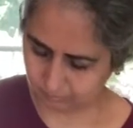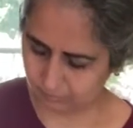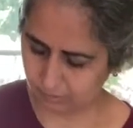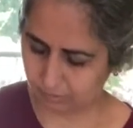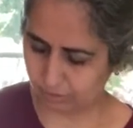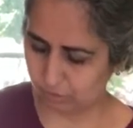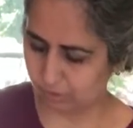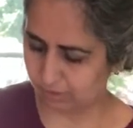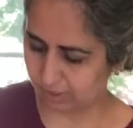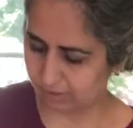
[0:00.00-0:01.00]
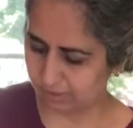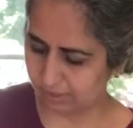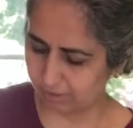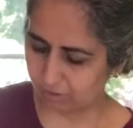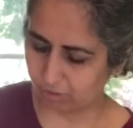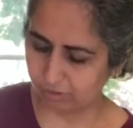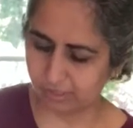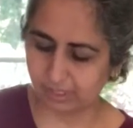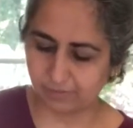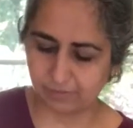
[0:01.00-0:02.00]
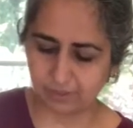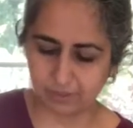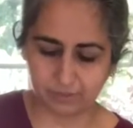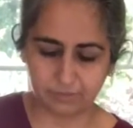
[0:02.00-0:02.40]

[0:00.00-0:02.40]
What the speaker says: There you go, you can kind of see they're all even